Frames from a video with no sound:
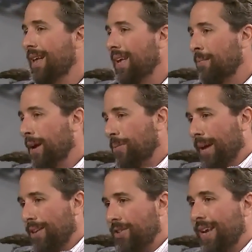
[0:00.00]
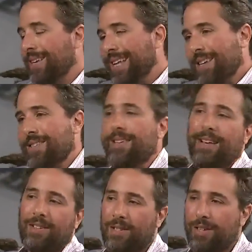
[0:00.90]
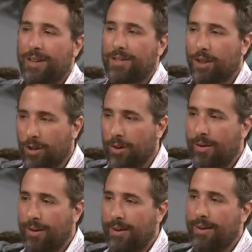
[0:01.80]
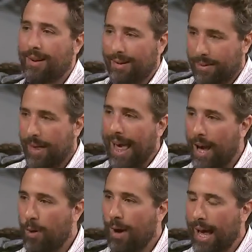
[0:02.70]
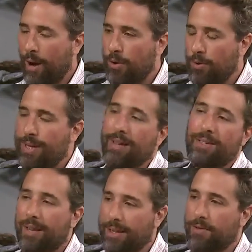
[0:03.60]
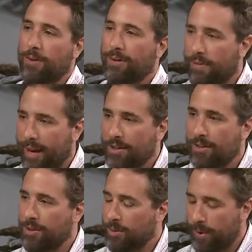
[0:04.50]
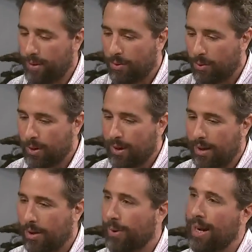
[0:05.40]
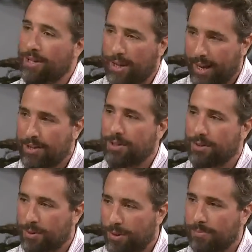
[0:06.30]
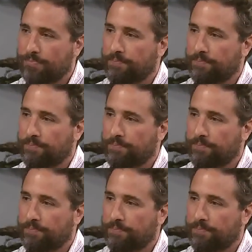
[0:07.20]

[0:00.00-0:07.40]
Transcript: In microbiology, they can test the ticks to, to learn how, how you test ticks for infection. So it's been really a great educational tool.